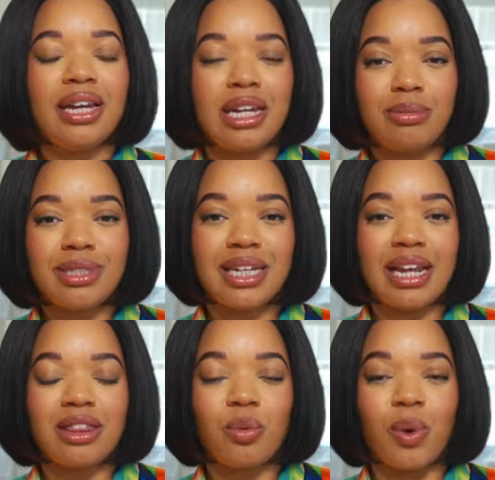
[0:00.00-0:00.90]
nipped in
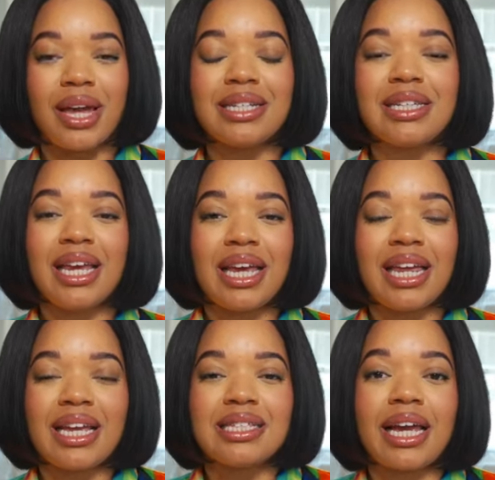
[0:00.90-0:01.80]
at the waist.
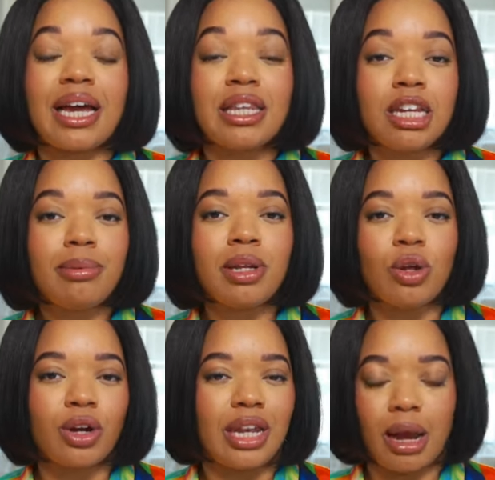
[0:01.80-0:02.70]
It is like a little bit
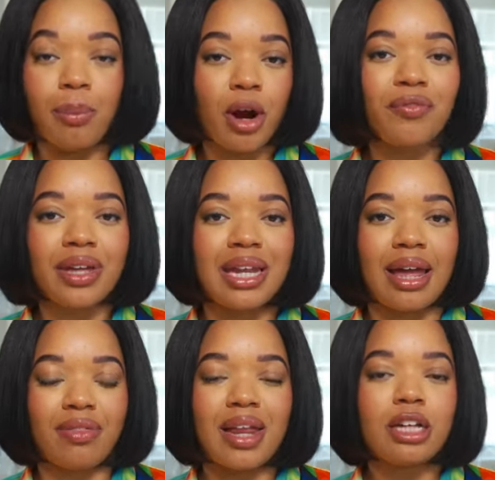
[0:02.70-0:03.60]
longer, like a perfect
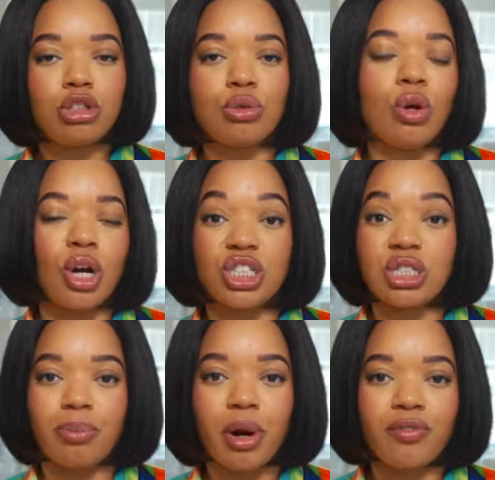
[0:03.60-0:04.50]
length. Not too long, it's
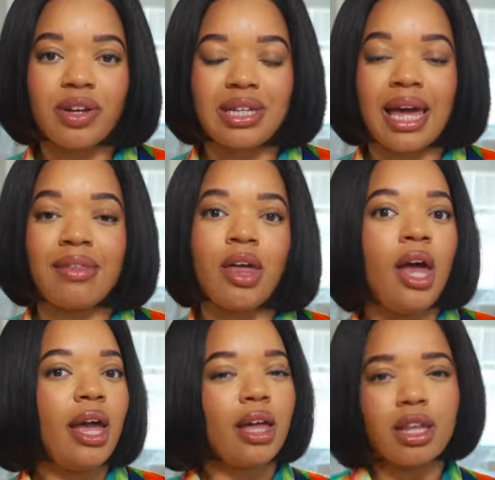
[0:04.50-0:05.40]
just a perfect length.
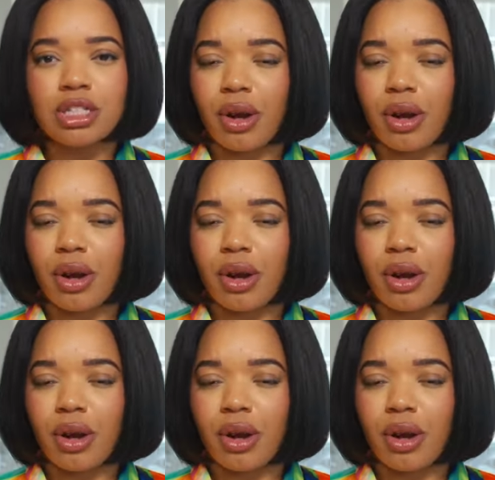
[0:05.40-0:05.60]
It looks